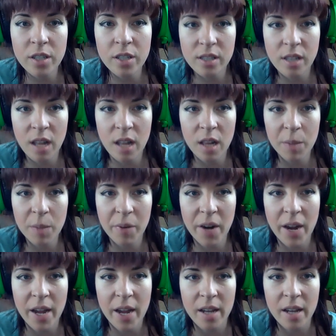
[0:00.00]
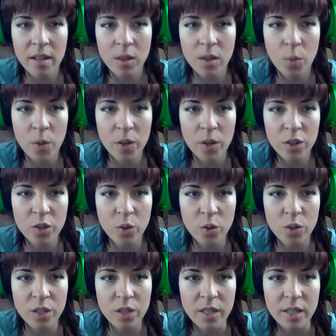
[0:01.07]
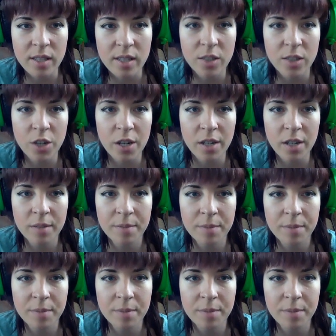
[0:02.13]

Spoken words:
celebrate the Winter Solstice this year.